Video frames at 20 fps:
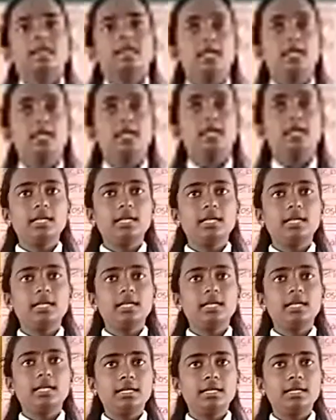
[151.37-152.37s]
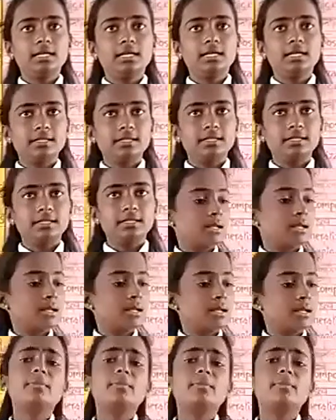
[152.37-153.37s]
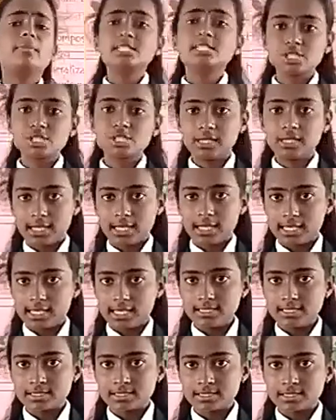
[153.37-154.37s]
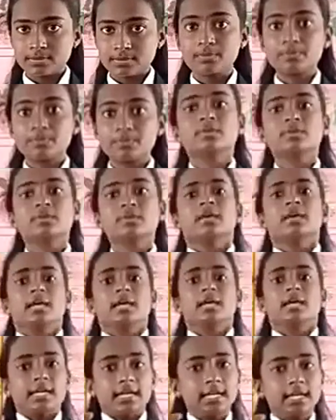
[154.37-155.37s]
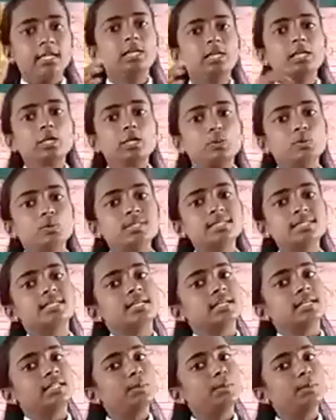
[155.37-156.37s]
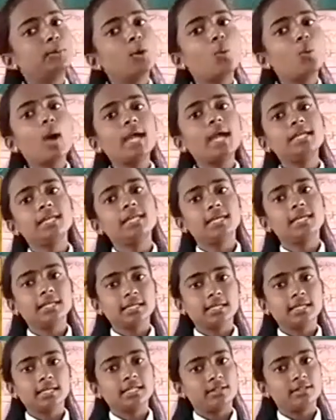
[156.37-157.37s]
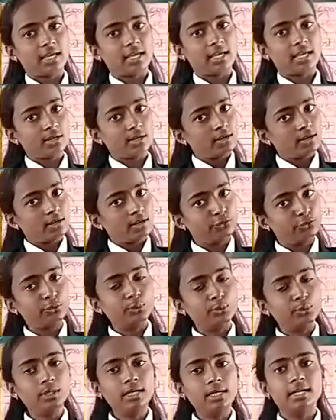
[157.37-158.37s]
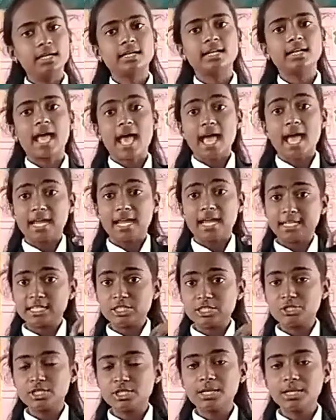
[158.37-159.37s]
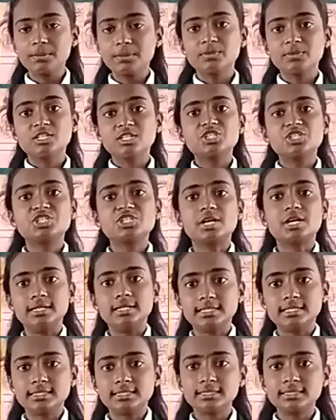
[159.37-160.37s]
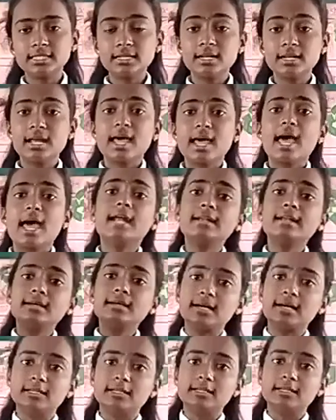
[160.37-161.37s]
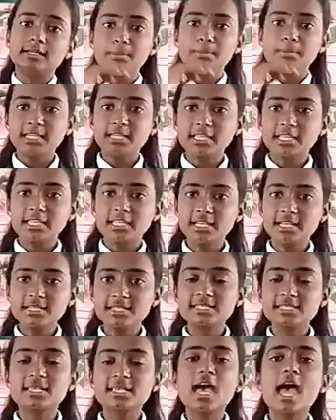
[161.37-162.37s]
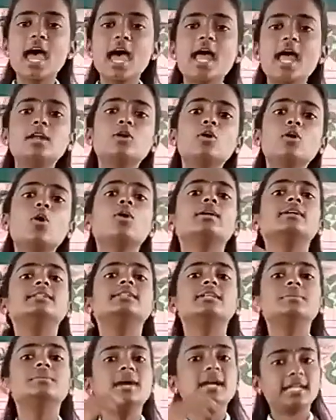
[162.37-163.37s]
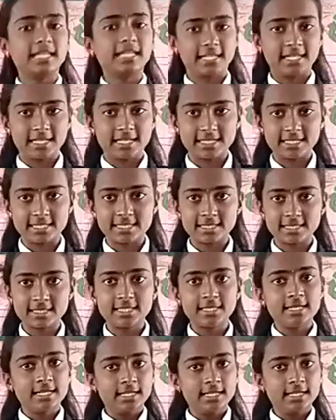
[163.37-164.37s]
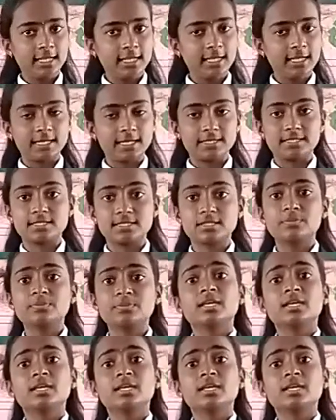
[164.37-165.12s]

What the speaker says: In permaculture is includes the providing their food, energy, shelter and other materials and non-other materials. Means